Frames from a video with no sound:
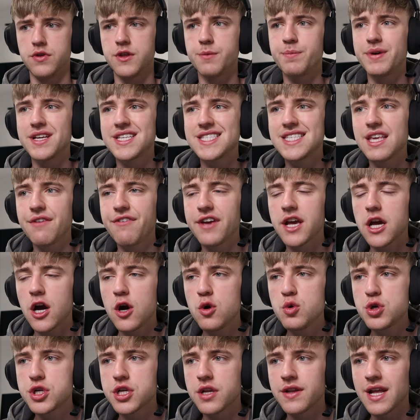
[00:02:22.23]
The Pacific
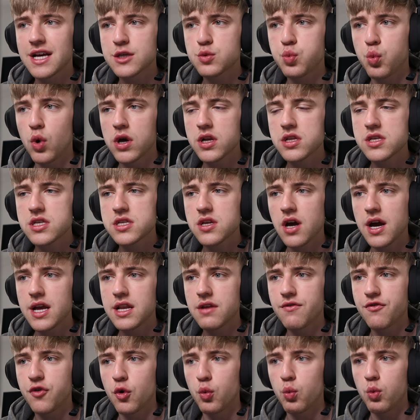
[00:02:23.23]
Ocean, that's one
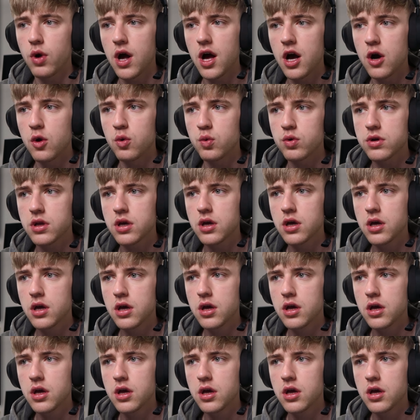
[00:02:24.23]
side of the world.